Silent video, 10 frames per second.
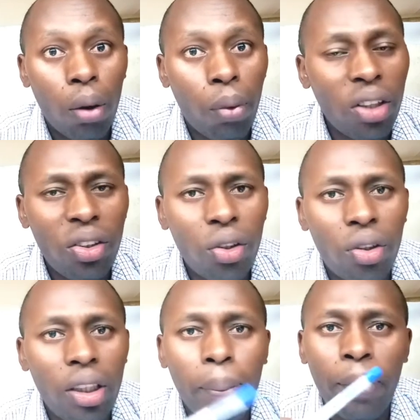Once you
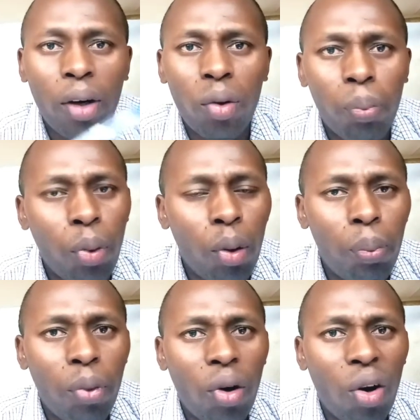see brown poop
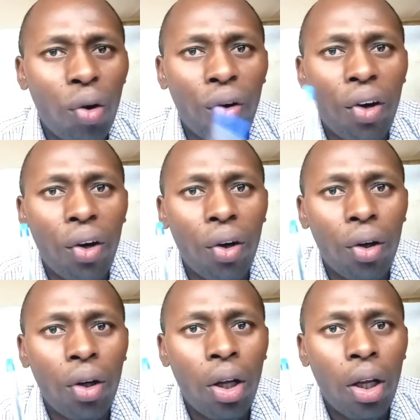
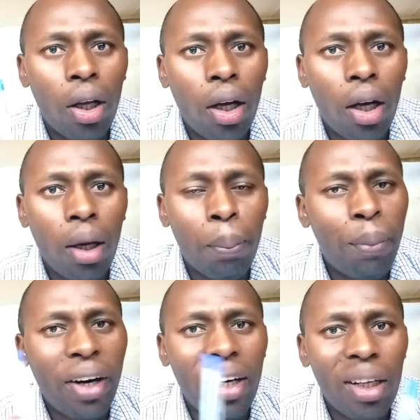or
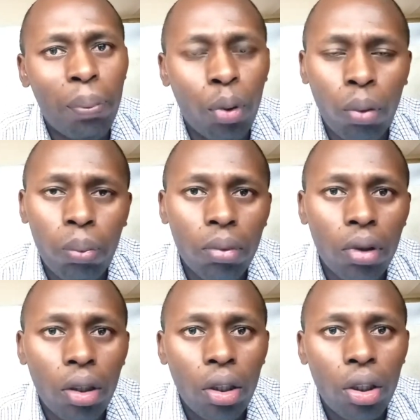bloody poop,
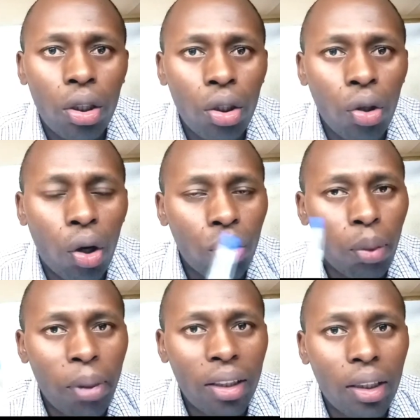you
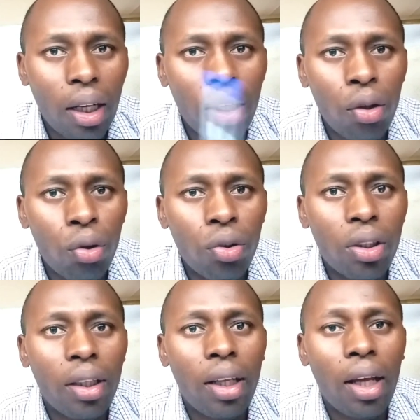automatically know
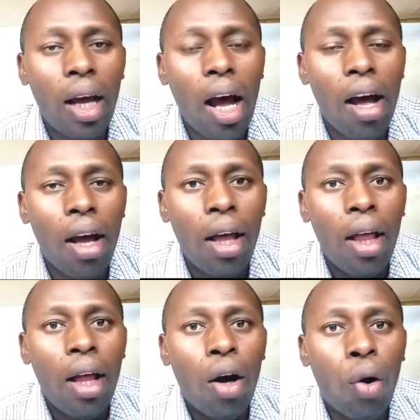they are
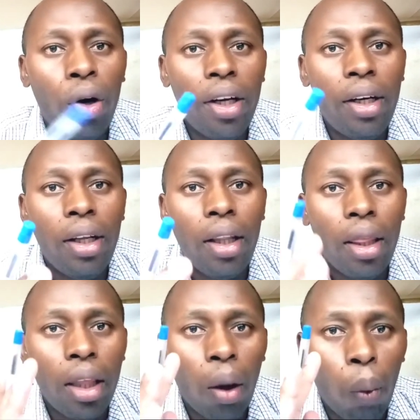already
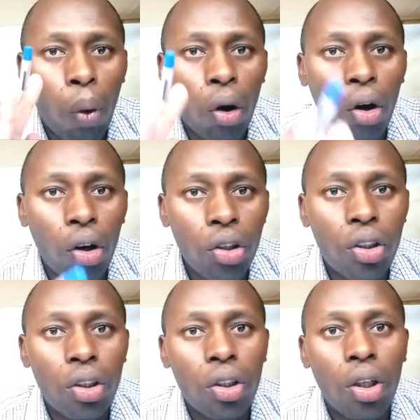the
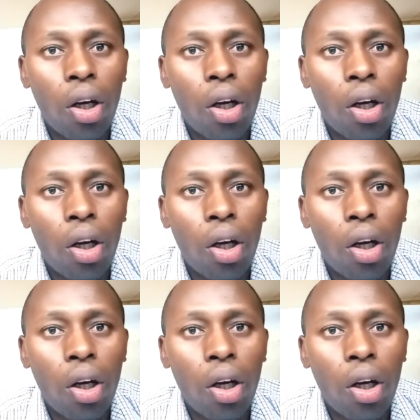walls